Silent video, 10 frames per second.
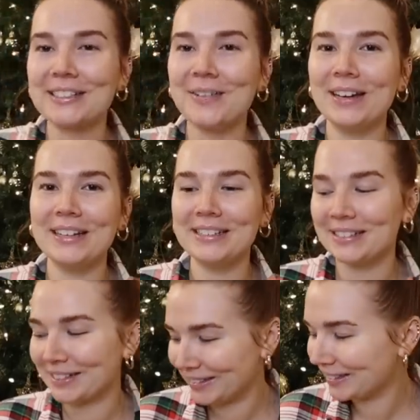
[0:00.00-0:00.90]
So it
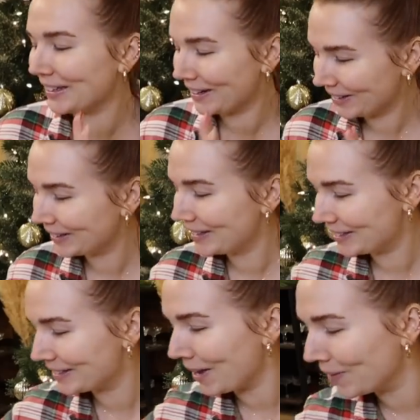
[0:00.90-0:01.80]
is literally
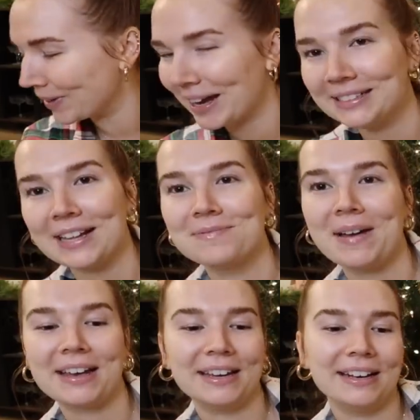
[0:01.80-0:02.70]
so nice that
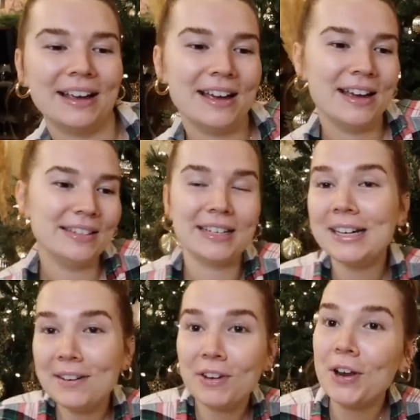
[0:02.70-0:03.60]
Megan
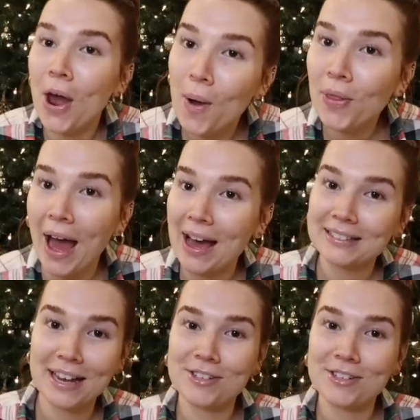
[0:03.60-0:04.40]
didn't even know that,